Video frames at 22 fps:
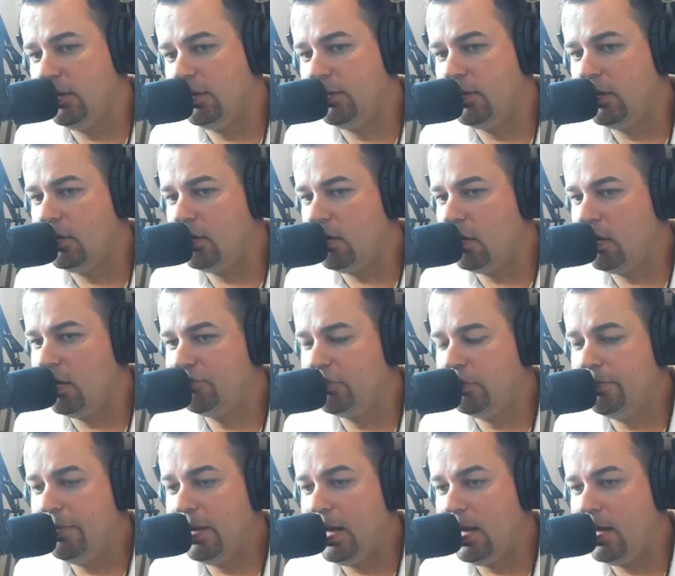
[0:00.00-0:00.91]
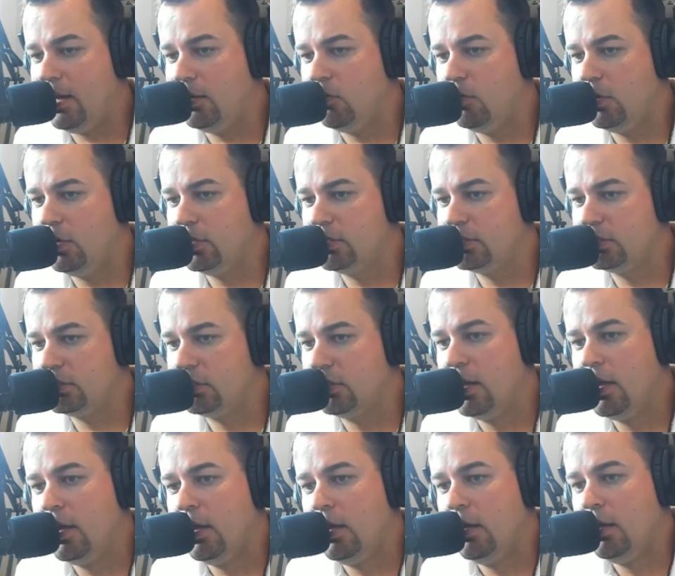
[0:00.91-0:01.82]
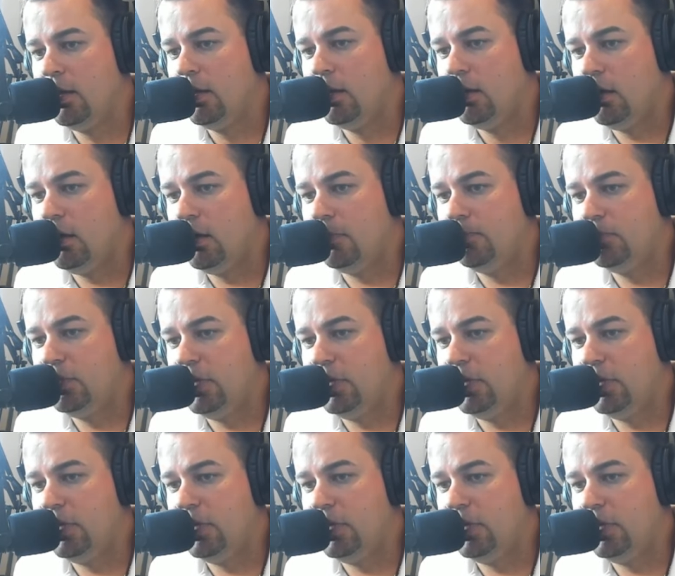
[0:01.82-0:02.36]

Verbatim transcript: I think OfferPad was um,